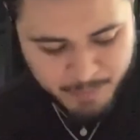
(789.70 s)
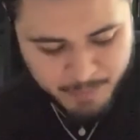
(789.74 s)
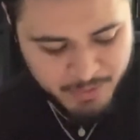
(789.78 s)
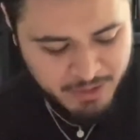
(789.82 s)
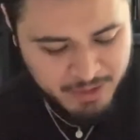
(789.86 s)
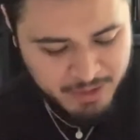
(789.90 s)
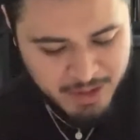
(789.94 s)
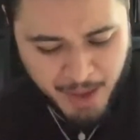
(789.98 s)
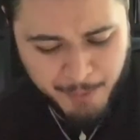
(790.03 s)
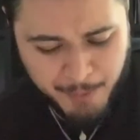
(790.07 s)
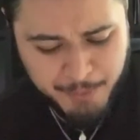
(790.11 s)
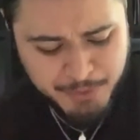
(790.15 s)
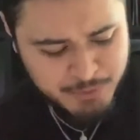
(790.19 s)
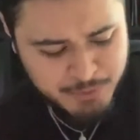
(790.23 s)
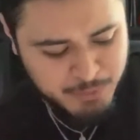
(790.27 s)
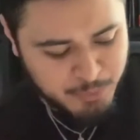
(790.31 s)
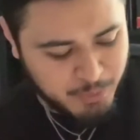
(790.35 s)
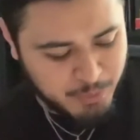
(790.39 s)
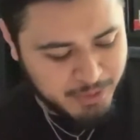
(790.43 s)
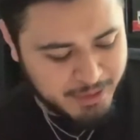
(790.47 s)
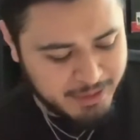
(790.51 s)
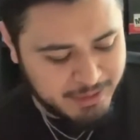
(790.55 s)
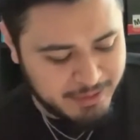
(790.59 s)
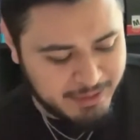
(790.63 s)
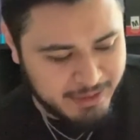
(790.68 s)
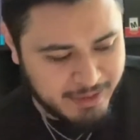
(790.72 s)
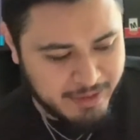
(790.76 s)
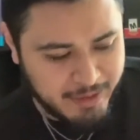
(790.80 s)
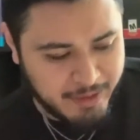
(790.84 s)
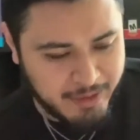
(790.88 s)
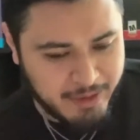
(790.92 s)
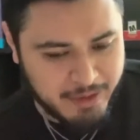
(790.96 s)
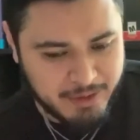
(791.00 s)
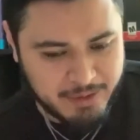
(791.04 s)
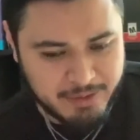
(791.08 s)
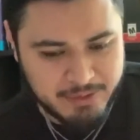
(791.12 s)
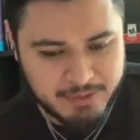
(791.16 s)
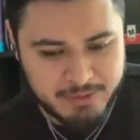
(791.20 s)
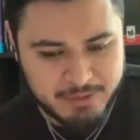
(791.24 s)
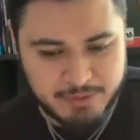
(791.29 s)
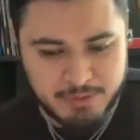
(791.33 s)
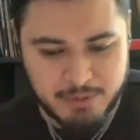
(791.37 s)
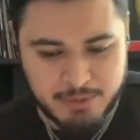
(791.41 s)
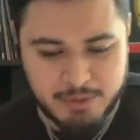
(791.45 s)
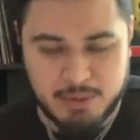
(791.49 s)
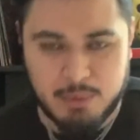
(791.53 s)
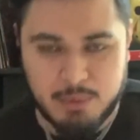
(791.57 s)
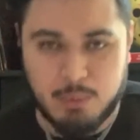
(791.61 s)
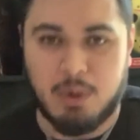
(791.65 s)
I was really
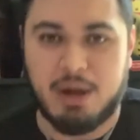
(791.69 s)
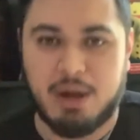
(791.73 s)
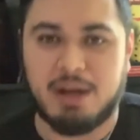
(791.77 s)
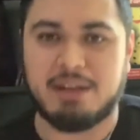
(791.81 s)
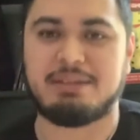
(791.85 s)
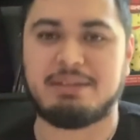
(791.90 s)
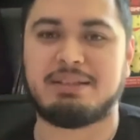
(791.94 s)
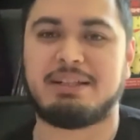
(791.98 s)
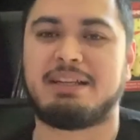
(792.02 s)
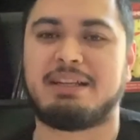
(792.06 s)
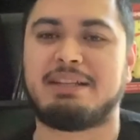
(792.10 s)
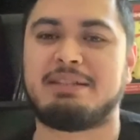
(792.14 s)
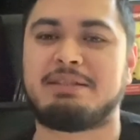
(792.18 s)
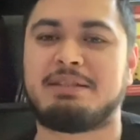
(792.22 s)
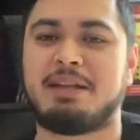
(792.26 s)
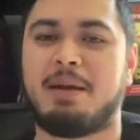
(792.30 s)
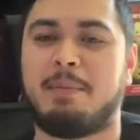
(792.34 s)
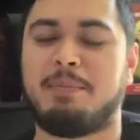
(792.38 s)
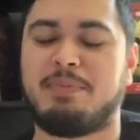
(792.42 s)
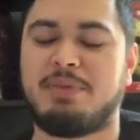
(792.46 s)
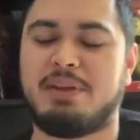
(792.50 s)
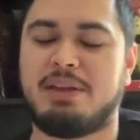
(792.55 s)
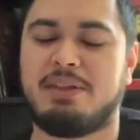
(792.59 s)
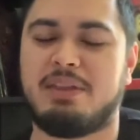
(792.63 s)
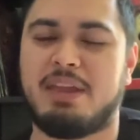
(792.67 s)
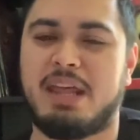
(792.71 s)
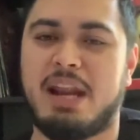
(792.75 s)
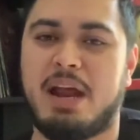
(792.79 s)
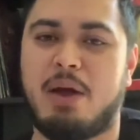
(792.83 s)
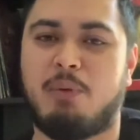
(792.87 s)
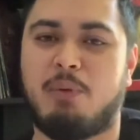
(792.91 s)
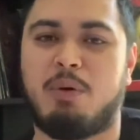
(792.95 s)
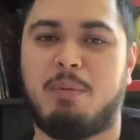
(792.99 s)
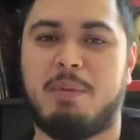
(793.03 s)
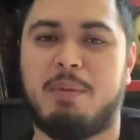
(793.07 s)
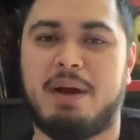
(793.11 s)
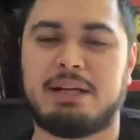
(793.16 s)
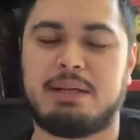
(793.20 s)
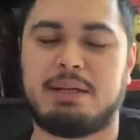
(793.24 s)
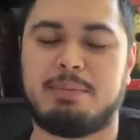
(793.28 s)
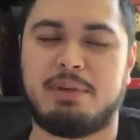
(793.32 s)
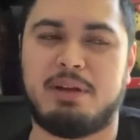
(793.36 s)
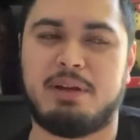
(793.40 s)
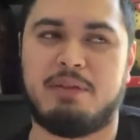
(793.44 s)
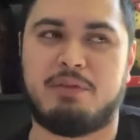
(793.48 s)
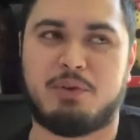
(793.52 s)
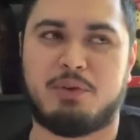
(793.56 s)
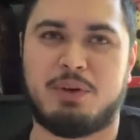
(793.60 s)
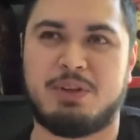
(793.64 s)
wanting something that reminded me
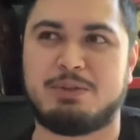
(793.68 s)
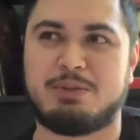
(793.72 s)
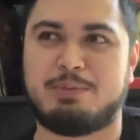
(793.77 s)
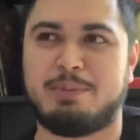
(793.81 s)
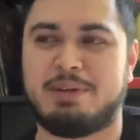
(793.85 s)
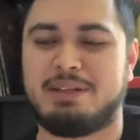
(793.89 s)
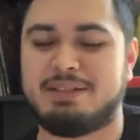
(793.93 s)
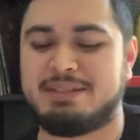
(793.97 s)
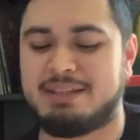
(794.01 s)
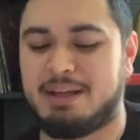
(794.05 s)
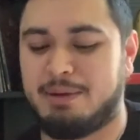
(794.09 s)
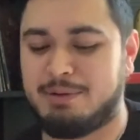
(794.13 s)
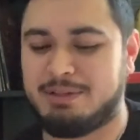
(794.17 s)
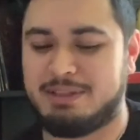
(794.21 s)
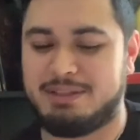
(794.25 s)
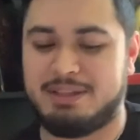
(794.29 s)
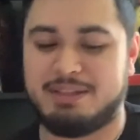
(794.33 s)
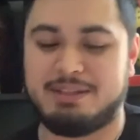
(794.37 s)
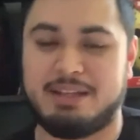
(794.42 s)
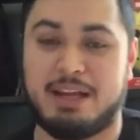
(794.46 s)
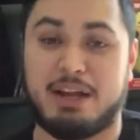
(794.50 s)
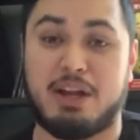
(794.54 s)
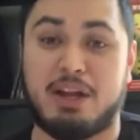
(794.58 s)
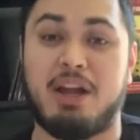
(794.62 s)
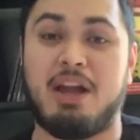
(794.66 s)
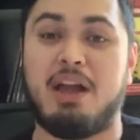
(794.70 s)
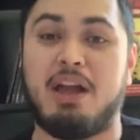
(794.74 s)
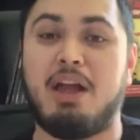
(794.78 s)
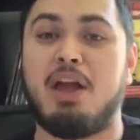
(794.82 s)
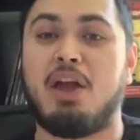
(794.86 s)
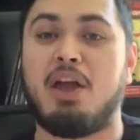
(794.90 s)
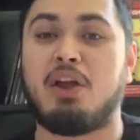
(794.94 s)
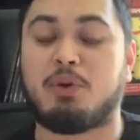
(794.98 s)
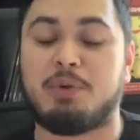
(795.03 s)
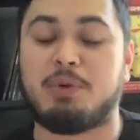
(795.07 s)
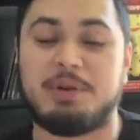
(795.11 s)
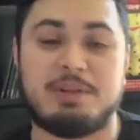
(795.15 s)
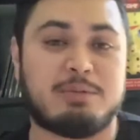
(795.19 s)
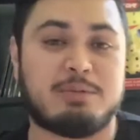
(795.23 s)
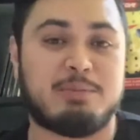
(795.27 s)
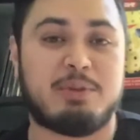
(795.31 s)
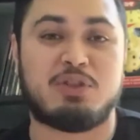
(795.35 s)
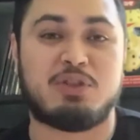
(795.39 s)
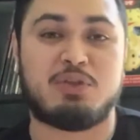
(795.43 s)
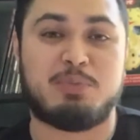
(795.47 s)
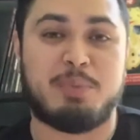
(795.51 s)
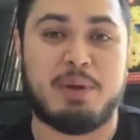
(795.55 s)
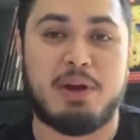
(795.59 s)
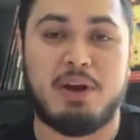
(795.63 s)
of Christmas. I was in this like Christmas
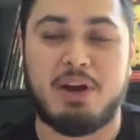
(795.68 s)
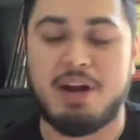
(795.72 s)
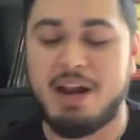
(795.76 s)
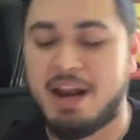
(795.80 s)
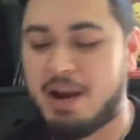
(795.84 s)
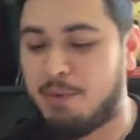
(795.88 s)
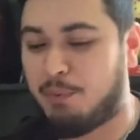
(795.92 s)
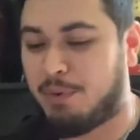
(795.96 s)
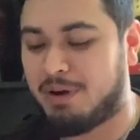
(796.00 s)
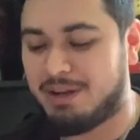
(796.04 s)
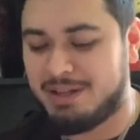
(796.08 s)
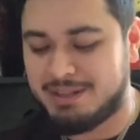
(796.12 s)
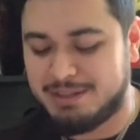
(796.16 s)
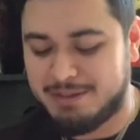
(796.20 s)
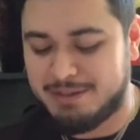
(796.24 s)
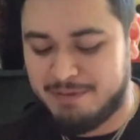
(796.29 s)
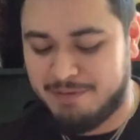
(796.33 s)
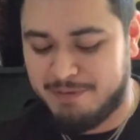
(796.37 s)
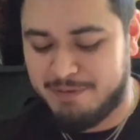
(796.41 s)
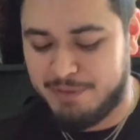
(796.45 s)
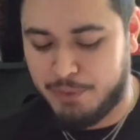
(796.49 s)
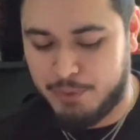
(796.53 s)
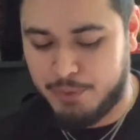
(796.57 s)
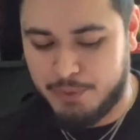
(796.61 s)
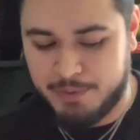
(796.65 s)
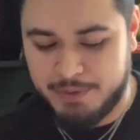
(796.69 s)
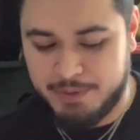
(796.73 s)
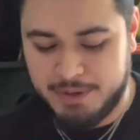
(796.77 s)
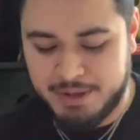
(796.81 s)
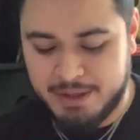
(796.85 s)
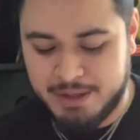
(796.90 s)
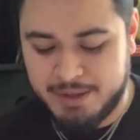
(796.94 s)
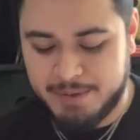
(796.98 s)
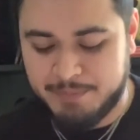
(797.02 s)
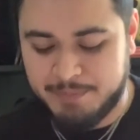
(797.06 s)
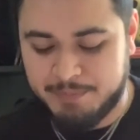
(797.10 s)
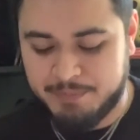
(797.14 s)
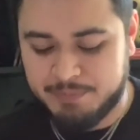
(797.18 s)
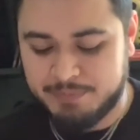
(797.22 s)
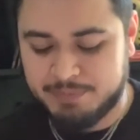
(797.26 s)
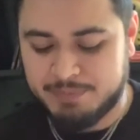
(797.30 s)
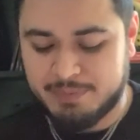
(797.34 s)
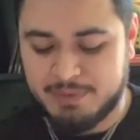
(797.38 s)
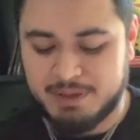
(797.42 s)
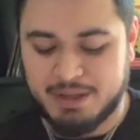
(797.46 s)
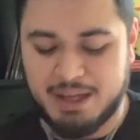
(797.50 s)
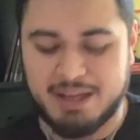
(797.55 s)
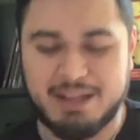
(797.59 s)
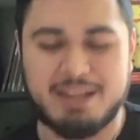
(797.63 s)
spirit and I wanted to feel,
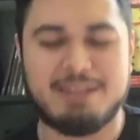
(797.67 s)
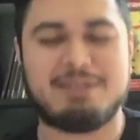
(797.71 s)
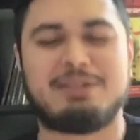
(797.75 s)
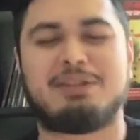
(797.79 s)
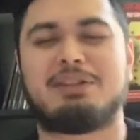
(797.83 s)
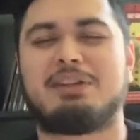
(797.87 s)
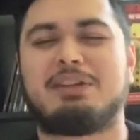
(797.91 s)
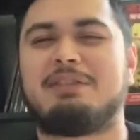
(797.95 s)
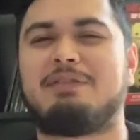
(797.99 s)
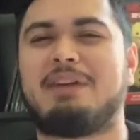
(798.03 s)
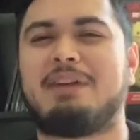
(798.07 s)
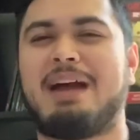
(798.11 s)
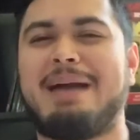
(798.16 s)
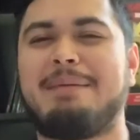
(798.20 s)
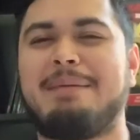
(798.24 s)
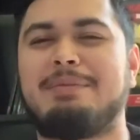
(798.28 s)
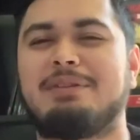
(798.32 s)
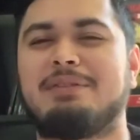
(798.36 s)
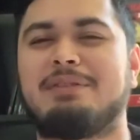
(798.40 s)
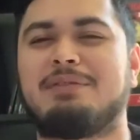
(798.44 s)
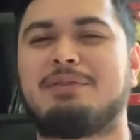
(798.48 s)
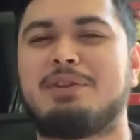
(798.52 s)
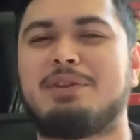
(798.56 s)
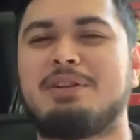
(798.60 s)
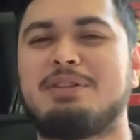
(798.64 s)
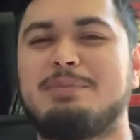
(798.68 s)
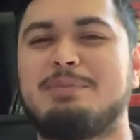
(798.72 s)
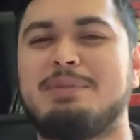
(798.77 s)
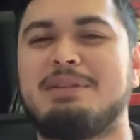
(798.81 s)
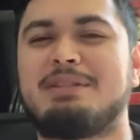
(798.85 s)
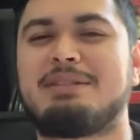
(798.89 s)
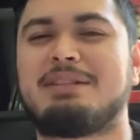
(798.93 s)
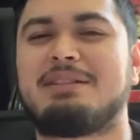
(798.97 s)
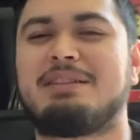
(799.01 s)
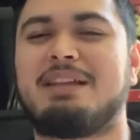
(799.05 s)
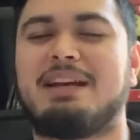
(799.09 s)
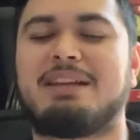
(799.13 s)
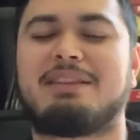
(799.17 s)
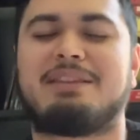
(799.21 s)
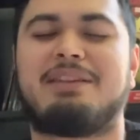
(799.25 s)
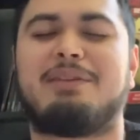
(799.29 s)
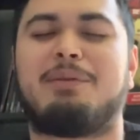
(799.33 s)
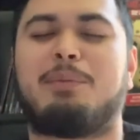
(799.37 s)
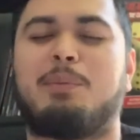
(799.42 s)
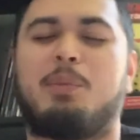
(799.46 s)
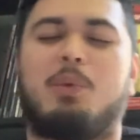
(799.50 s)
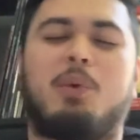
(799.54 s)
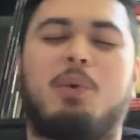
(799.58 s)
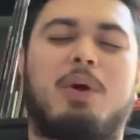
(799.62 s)
I guess, the good vibes of Christmas and like the
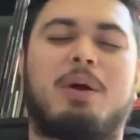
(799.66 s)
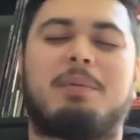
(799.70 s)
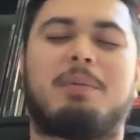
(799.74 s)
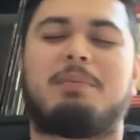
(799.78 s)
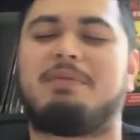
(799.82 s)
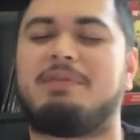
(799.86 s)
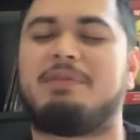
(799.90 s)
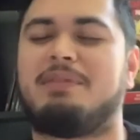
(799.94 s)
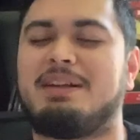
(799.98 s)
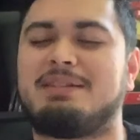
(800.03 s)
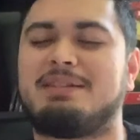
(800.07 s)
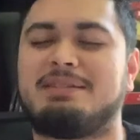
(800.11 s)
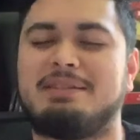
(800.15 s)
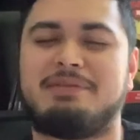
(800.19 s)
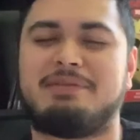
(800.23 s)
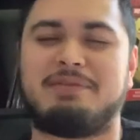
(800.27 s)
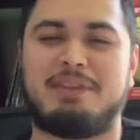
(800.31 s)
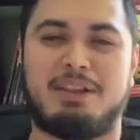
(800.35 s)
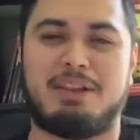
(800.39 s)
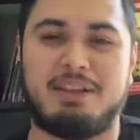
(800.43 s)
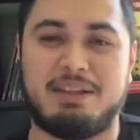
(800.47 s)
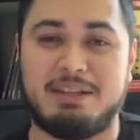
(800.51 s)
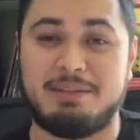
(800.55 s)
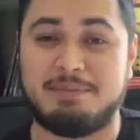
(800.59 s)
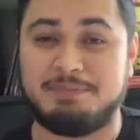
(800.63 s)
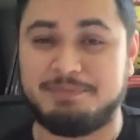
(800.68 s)
warm fuzzy feeling